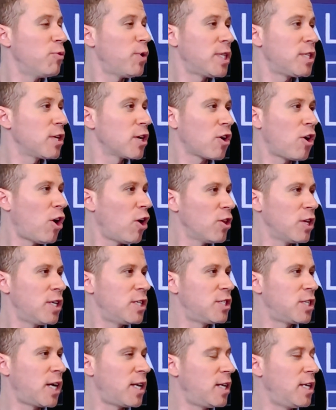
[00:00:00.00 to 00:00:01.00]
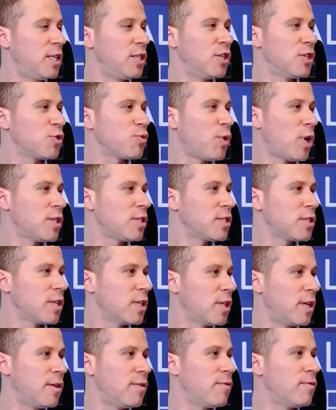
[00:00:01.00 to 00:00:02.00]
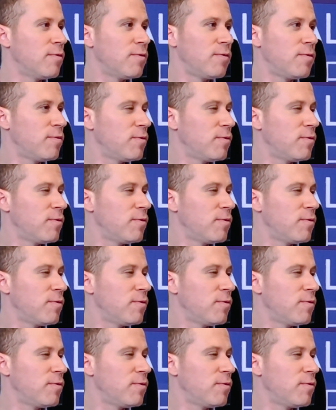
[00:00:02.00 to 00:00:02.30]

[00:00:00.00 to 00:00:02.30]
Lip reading: went to college and he just wants to live,